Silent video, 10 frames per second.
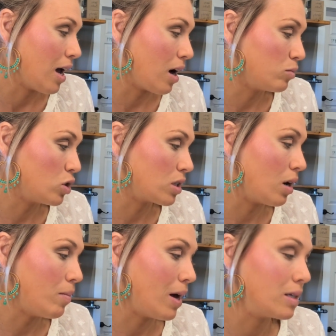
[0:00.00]
and I'm just
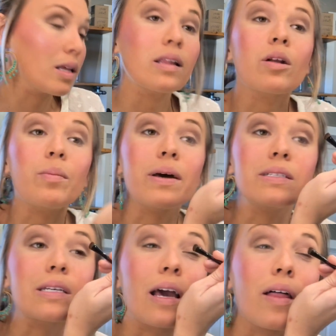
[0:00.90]
gonna mix a little
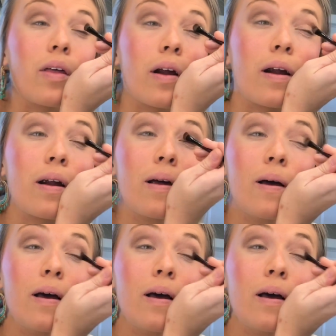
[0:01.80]
bit together